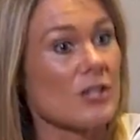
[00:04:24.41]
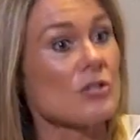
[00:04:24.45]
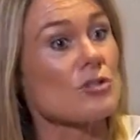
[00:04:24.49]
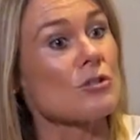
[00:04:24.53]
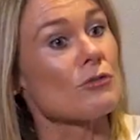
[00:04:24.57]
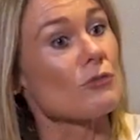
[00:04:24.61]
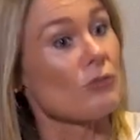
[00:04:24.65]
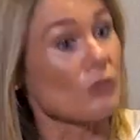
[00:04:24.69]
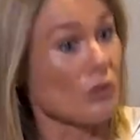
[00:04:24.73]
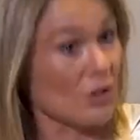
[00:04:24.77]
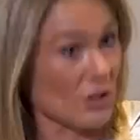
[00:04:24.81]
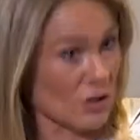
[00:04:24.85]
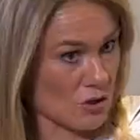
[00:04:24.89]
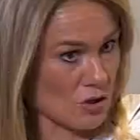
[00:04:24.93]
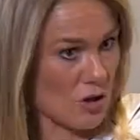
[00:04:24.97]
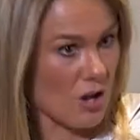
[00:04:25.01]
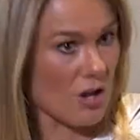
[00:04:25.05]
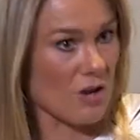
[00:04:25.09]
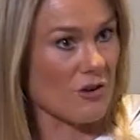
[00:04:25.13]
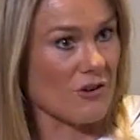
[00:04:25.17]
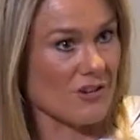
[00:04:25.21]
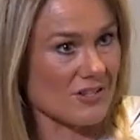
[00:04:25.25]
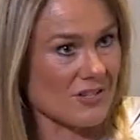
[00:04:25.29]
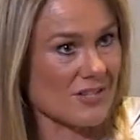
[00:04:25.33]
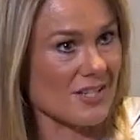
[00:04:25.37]
to food
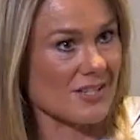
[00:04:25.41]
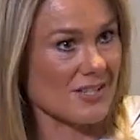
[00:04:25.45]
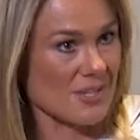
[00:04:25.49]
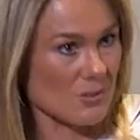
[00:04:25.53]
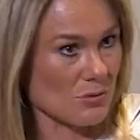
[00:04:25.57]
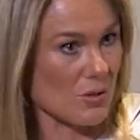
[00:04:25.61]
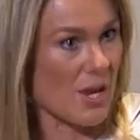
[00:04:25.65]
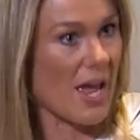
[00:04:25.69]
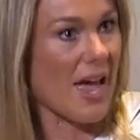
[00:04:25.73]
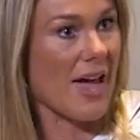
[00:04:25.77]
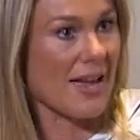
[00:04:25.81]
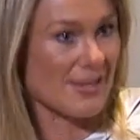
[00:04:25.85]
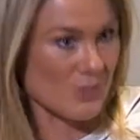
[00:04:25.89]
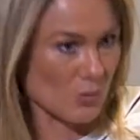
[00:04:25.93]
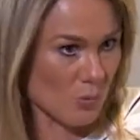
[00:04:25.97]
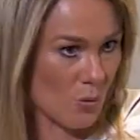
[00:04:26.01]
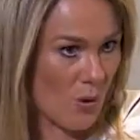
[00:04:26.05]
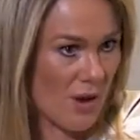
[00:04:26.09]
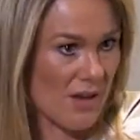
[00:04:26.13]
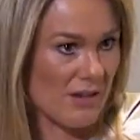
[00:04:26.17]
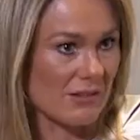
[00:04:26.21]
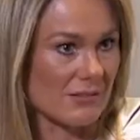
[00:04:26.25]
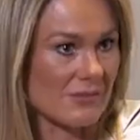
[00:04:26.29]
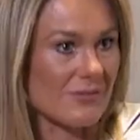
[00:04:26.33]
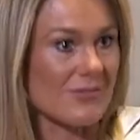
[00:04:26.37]
intolerances as
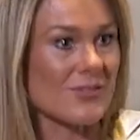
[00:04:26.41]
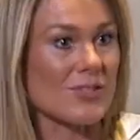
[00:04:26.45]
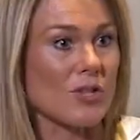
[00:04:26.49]
well.